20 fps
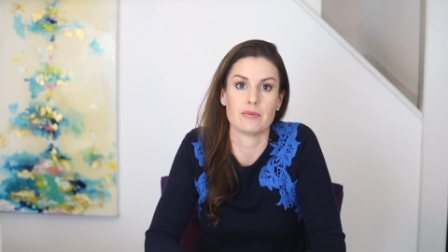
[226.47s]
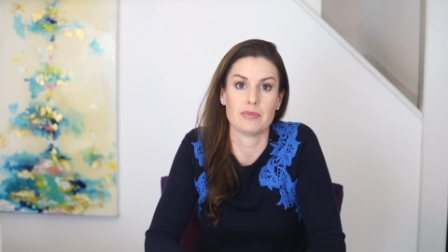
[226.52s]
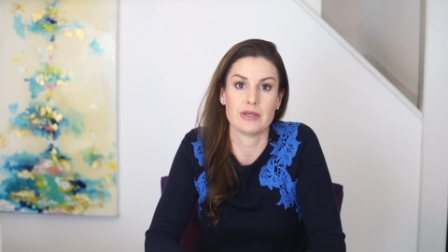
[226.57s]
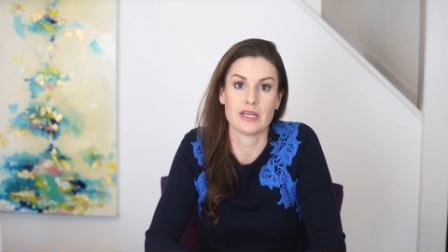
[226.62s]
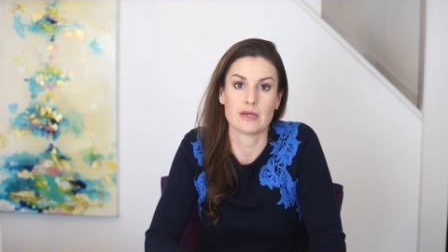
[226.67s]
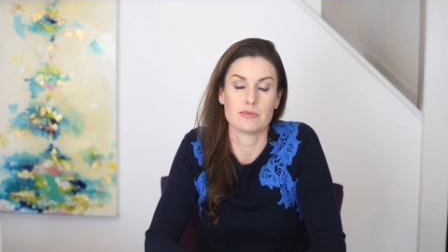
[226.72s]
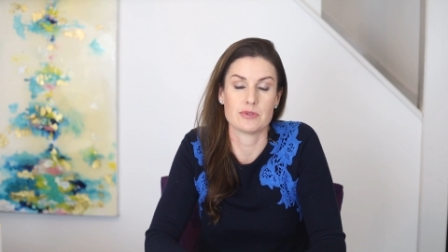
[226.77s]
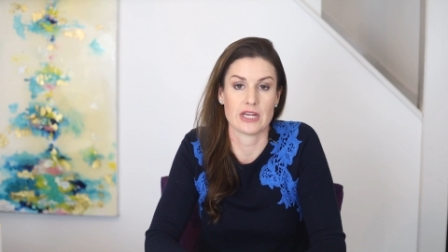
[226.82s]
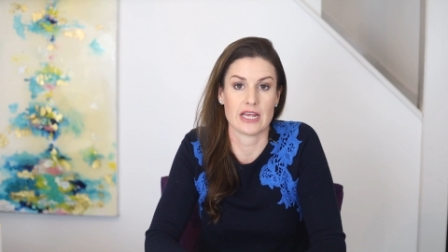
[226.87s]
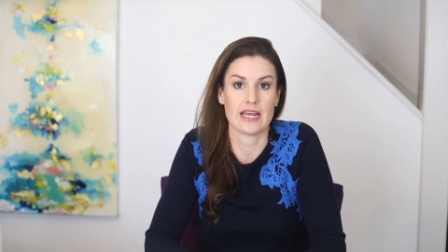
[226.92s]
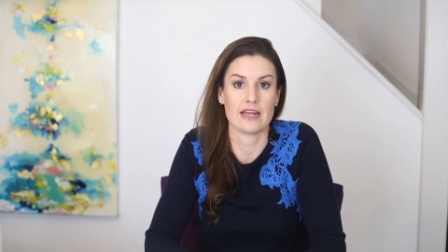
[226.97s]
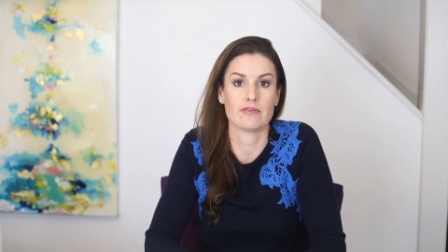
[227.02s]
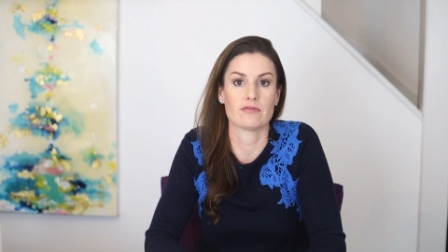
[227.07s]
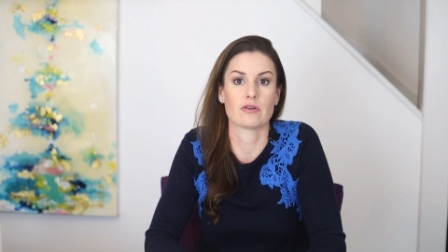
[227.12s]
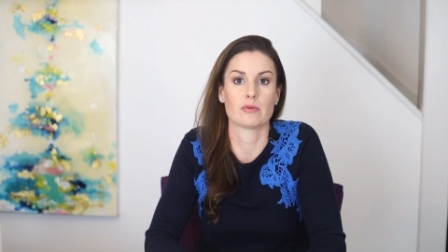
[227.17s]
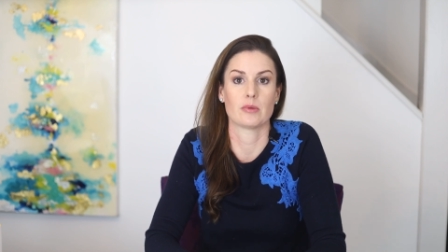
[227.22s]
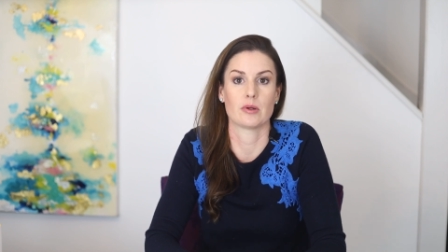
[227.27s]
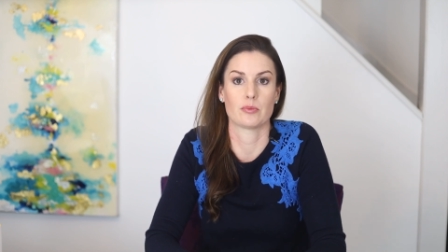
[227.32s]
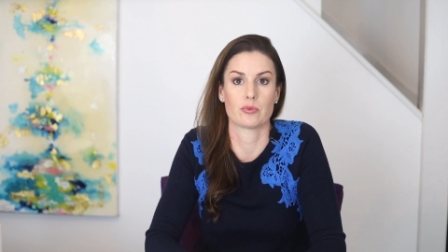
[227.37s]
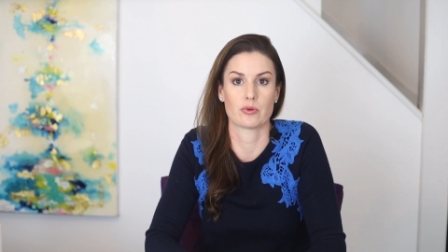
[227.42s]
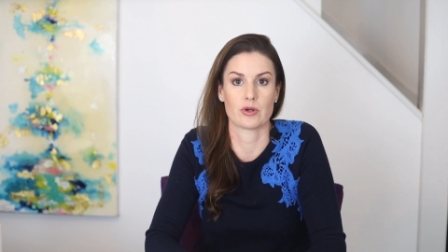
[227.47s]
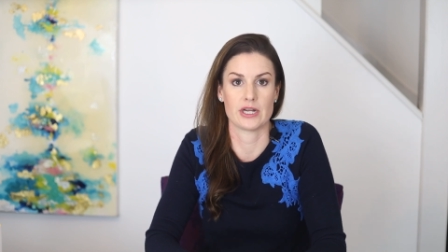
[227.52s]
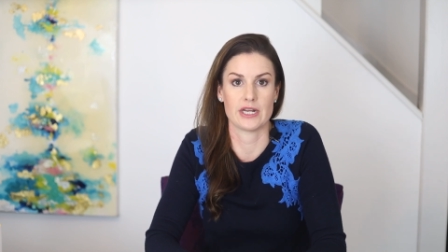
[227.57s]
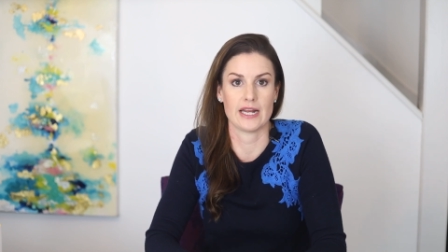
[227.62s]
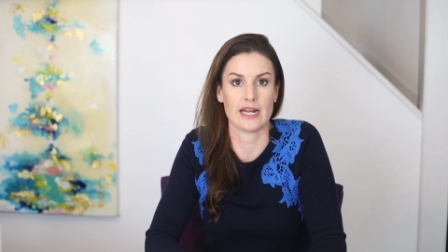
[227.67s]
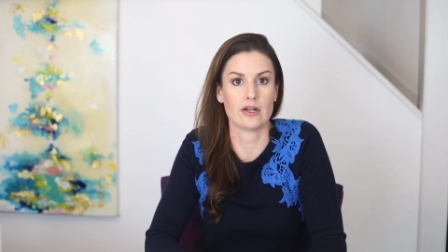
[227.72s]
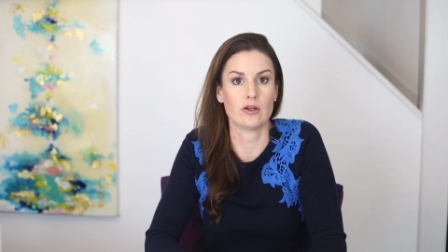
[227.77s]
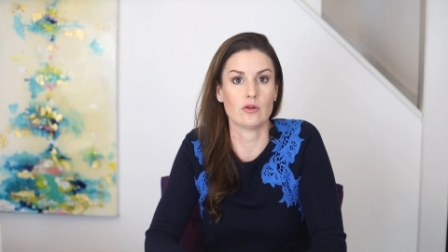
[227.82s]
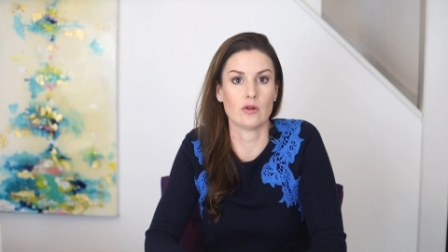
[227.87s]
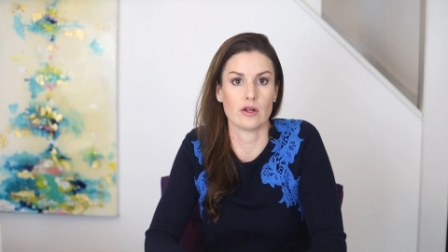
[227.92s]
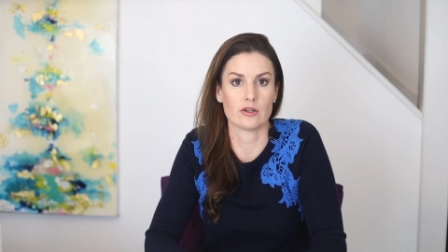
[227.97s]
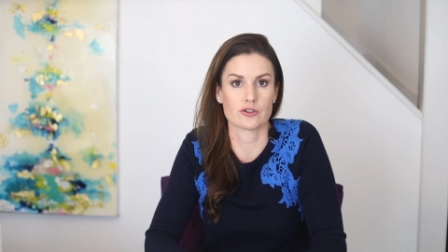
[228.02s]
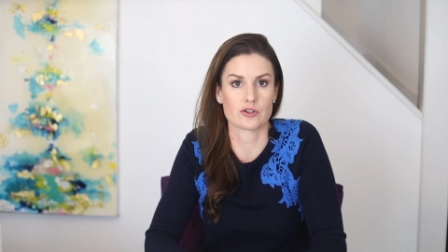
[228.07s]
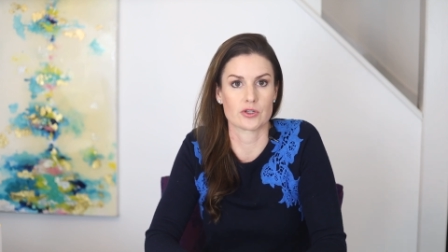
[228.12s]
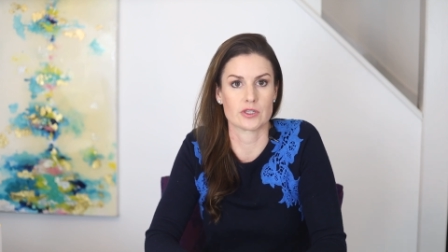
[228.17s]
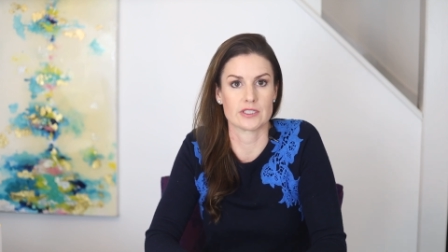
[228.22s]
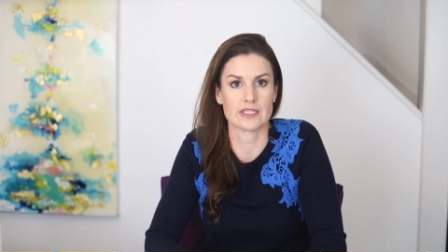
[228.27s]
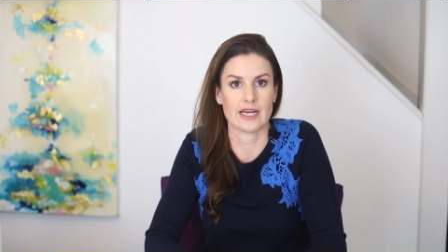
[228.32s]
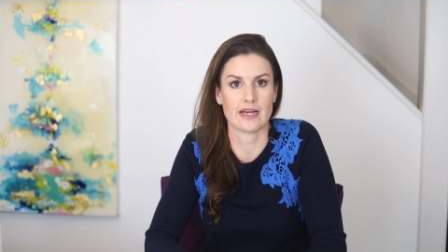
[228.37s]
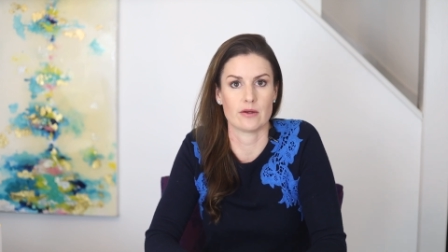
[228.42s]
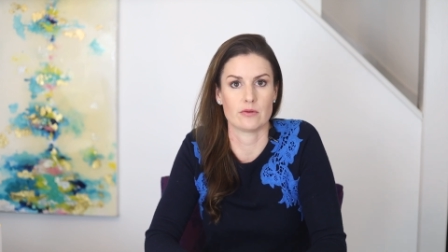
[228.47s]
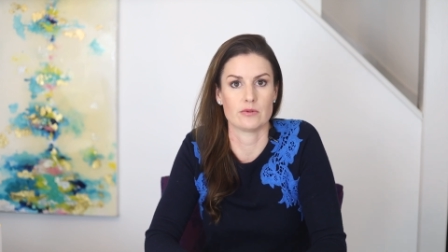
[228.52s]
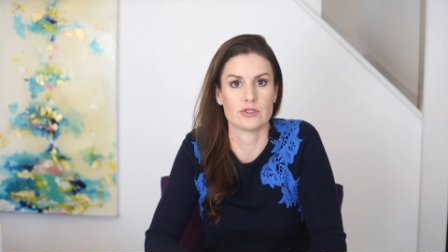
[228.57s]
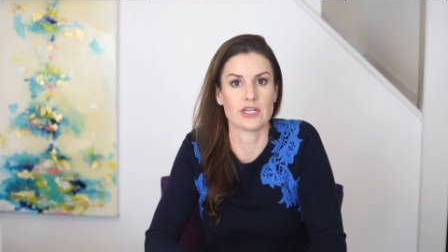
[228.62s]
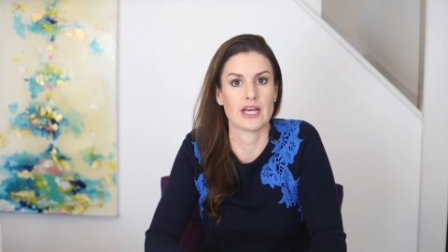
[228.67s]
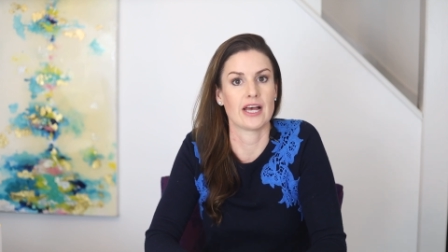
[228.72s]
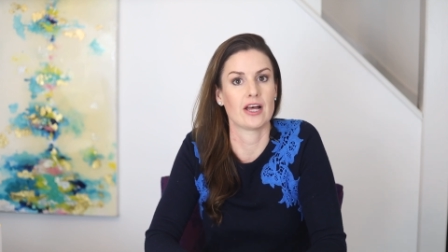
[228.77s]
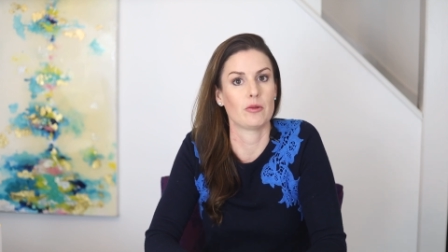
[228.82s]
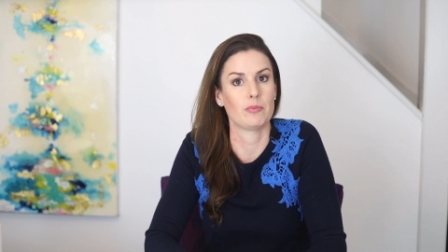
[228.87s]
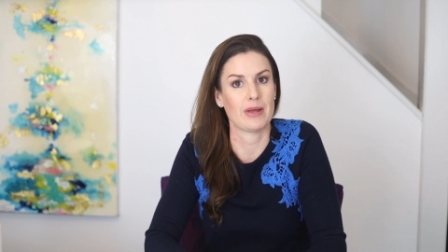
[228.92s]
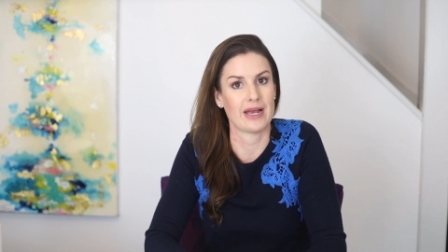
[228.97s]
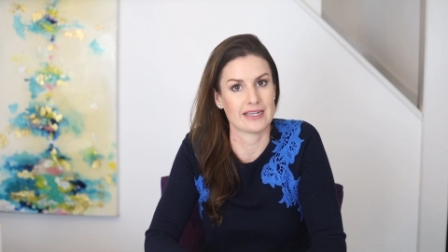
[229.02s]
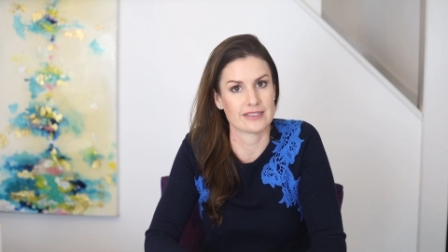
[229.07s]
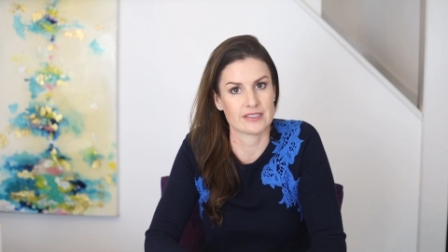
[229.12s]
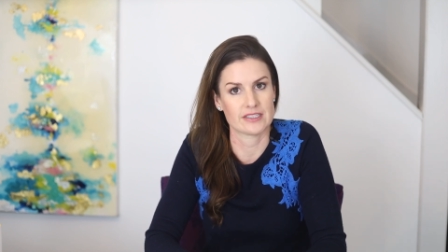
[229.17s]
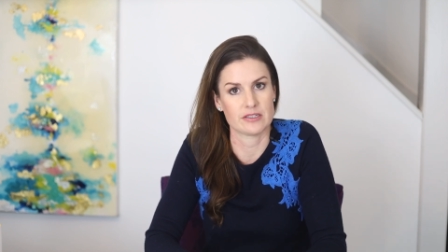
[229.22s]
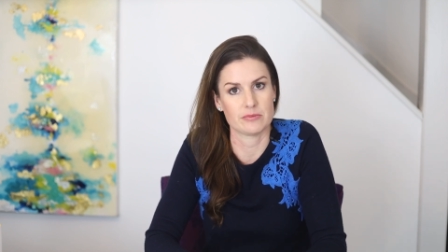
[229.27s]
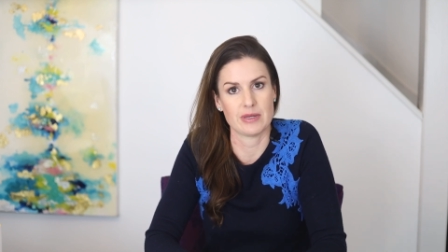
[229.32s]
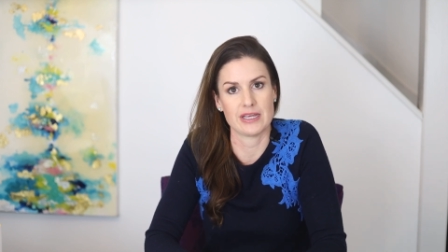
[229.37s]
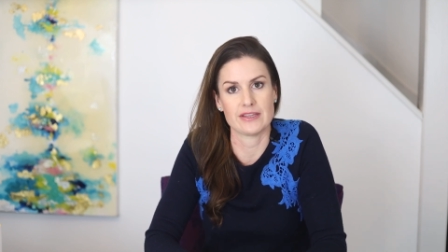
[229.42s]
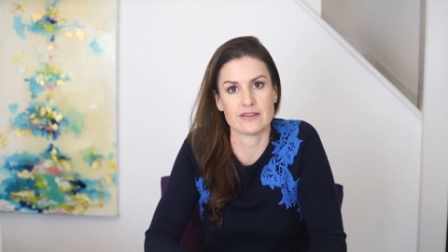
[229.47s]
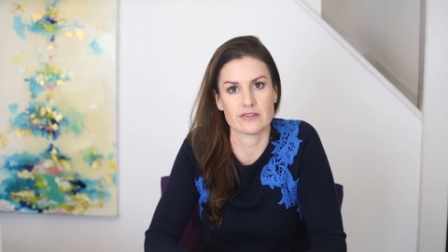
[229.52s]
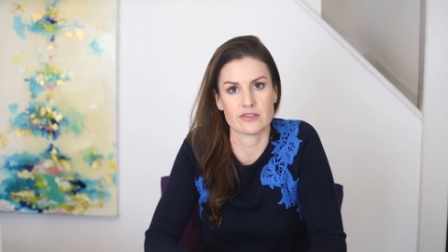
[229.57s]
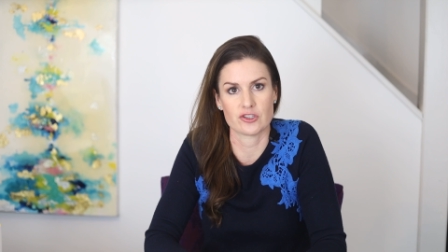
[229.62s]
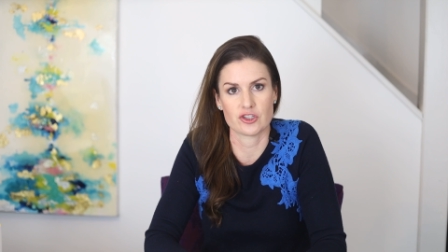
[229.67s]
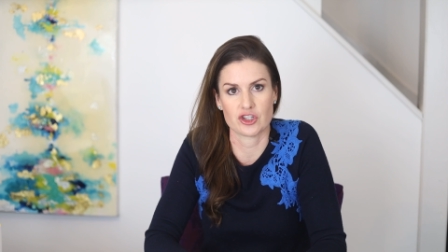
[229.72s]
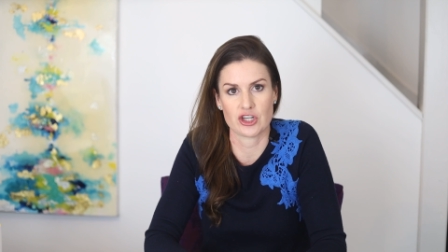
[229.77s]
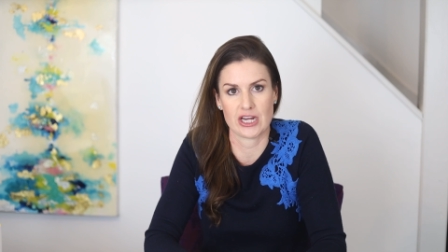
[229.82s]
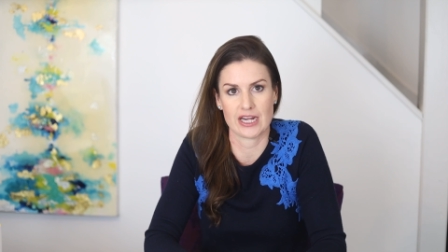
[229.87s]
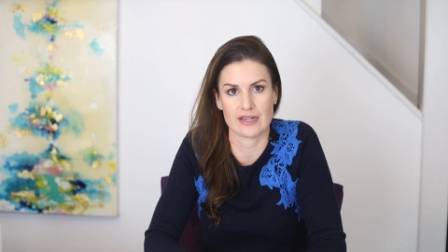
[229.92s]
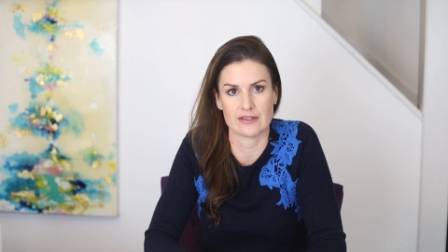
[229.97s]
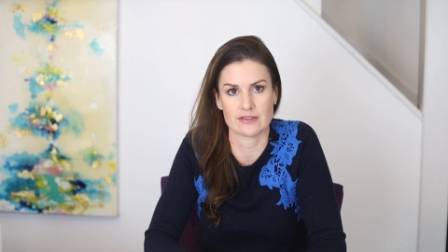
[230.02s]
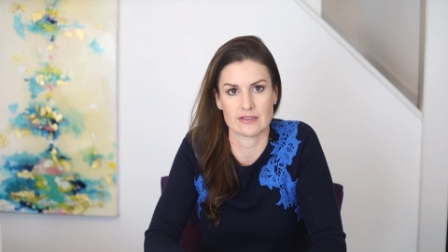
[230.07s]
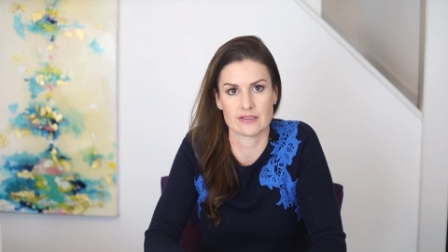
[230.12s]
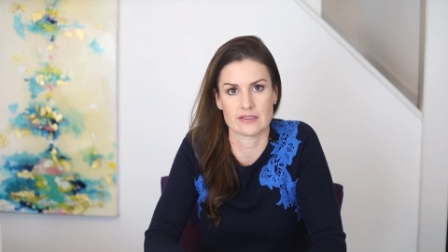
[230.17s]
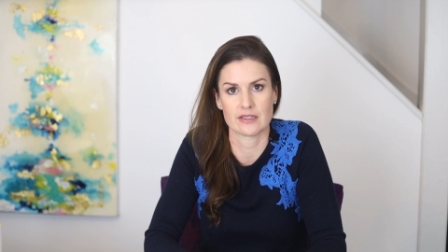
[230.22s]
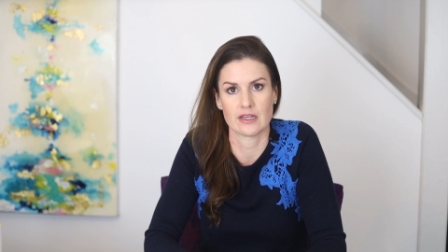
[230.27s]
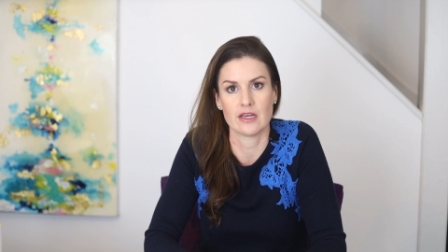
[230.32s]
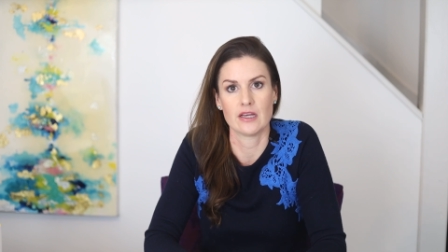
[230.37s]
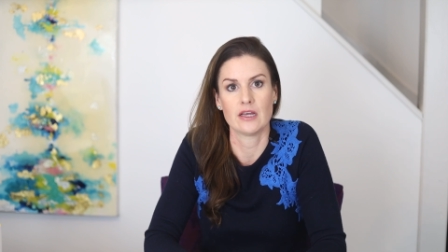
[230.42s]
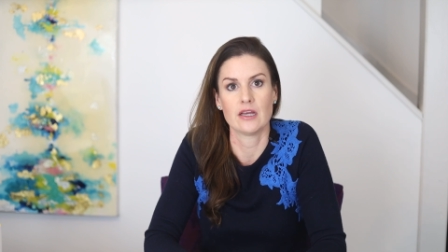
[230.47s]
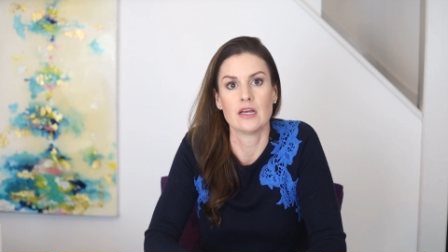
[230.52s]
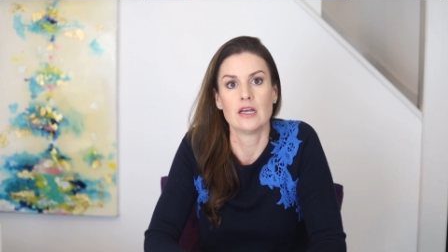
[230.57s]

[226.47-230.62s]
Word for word: can be obtained from a prenatal ultrasound to help estimate this chance.